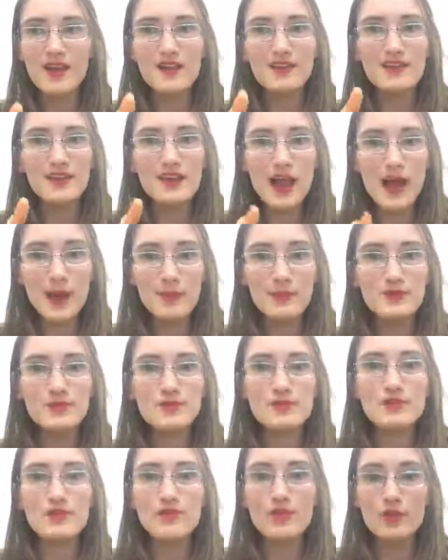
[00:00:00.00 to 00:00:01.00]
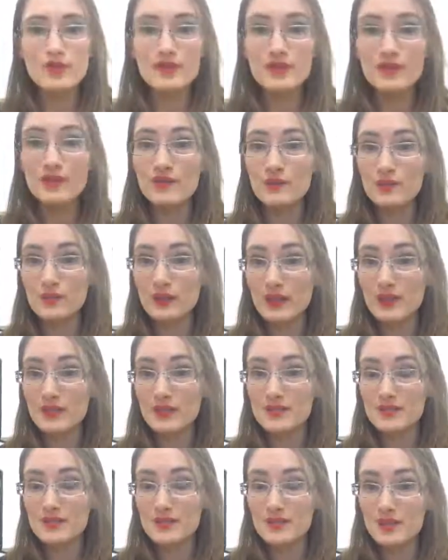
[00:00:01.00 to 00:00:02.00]
that happens with the foreskin of the
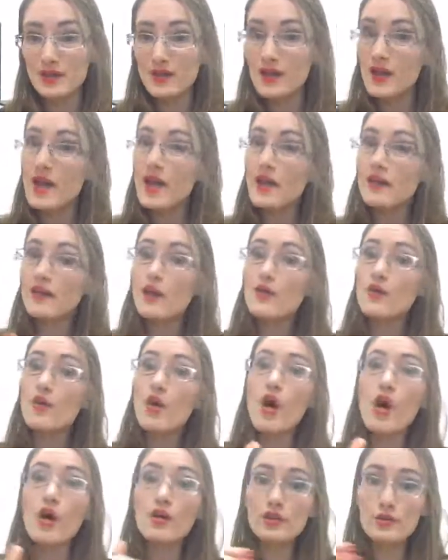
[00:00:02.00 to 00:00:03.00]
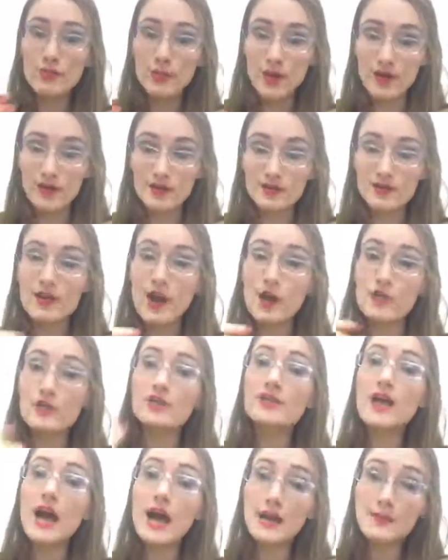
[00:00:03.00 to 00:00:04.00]
penis. Now, there are other
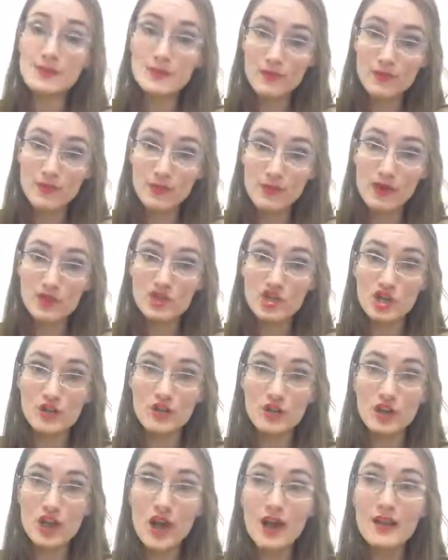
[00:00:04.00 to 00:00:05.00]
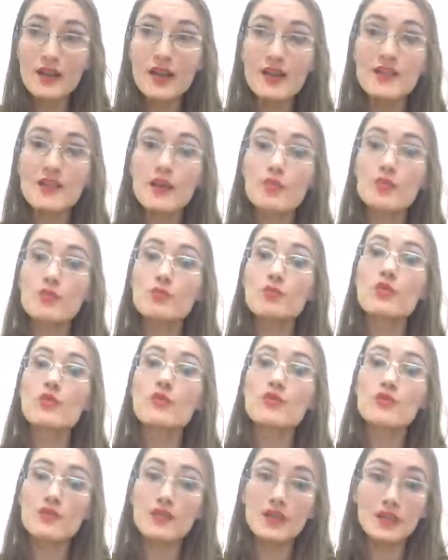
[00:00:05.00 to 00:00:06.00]
types of female genital cutting that
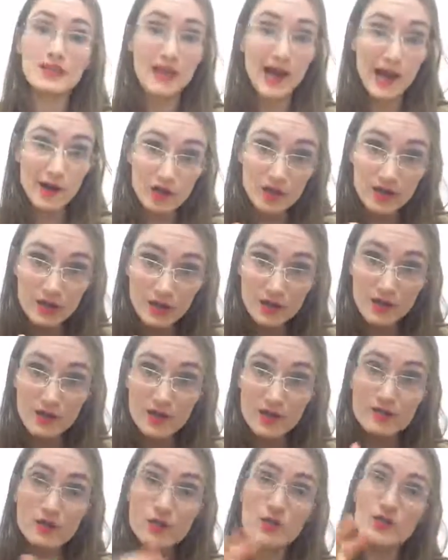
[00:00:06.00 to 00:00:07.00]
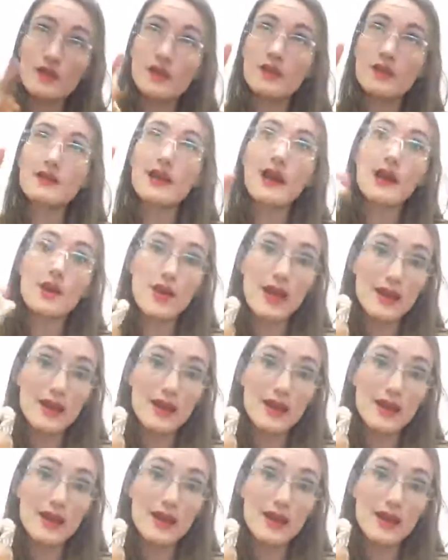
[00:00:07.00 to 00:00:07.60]
remove the entire clitoris or the entire